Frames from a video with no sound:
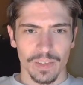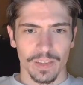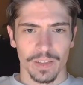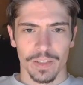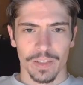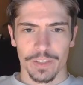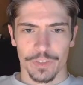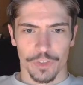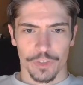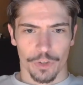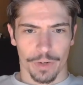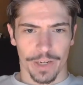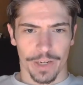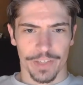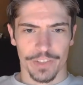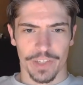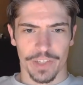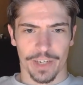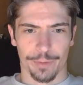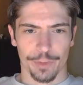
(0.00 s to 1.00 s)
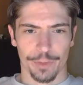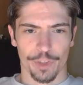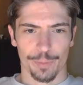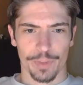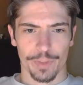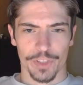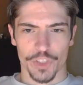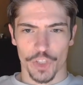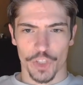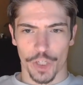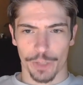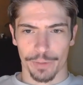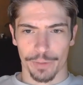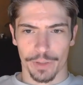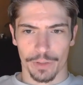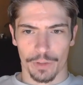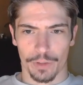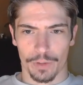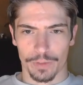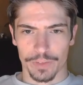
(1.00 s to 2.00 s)
It's crazy how when you've been soldering
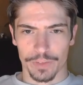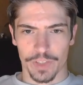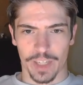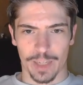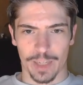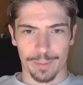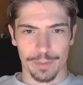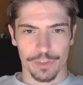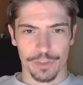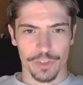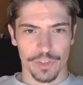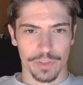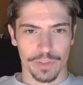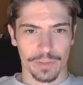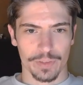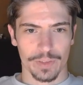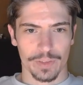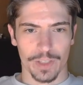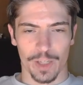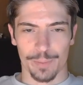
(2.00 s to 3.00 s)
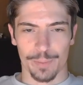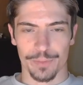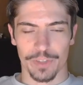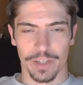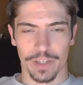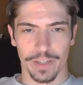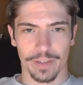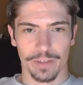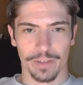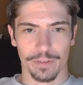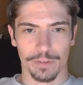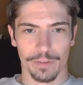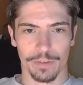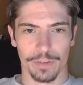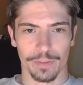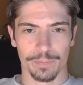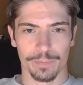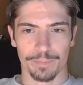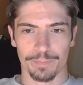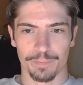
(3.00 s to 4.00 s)
a long time, it just comes like, or
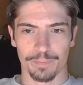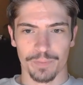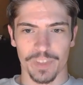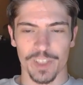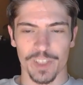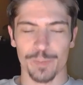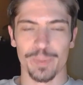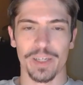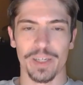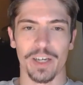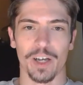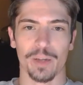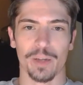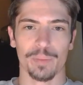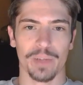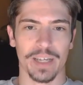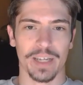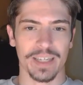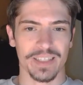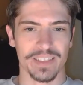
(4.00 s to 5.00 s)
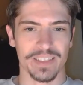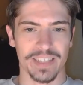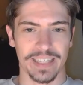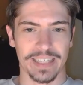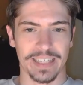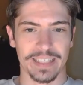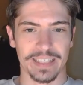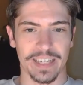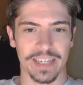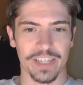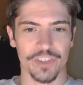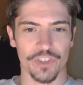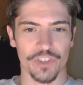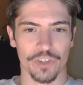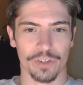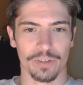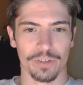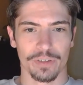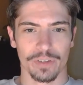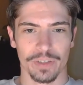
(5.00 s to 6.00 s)
it has become like second
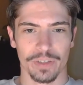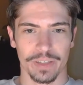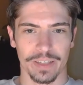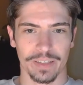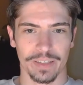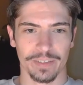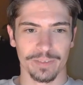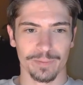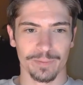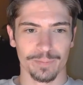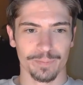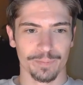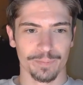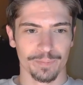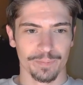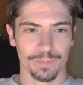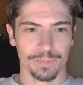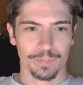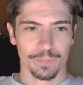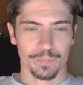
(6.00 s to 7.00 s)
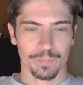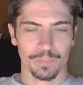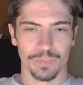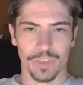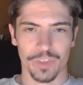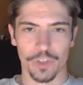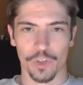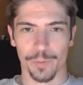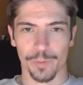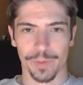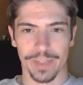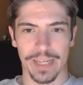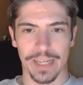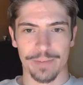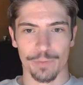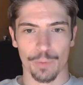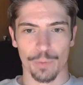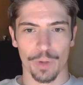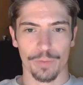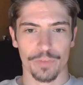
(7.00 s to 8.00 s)
nature, and you don't really have
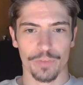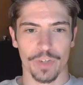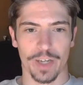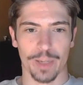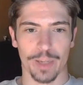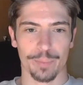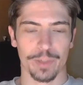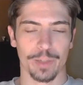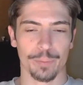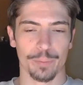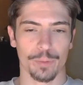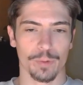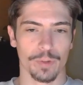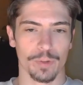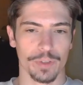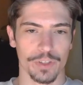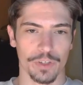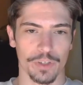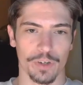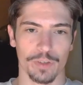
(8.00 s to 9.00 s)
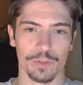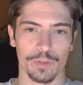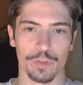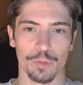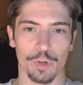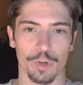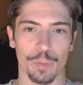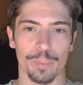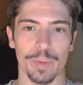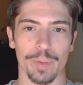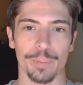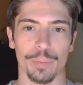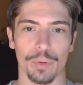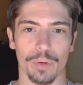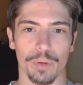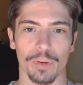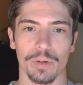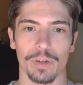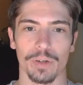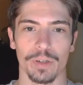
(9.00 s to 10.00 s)
a rough time anymore. It's hard to
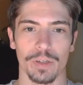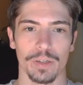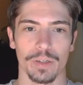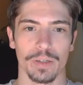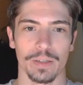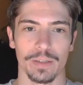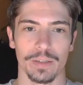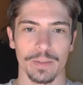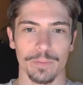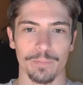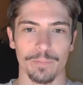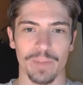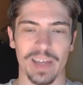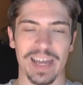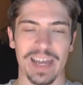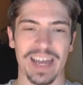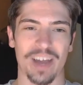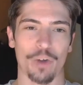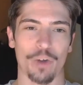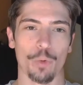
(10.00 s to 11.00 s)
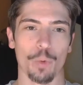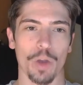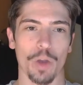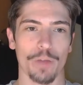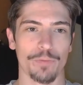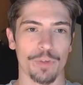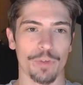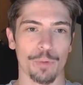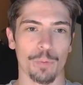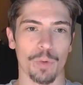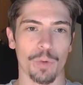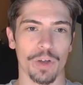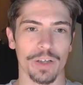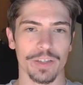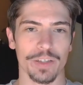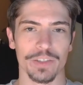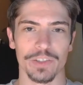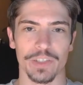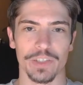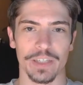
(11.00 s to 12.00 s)
remember how rough it
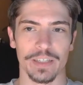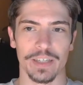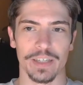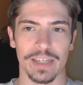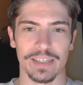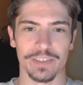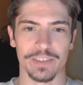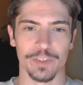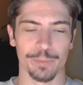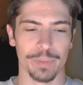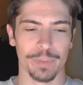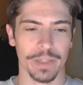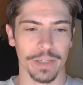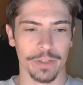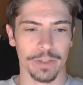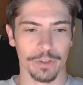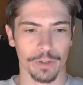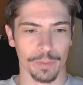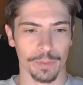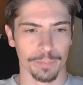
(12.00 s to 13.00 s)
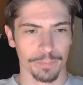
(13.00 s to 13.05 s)
was as a beginner.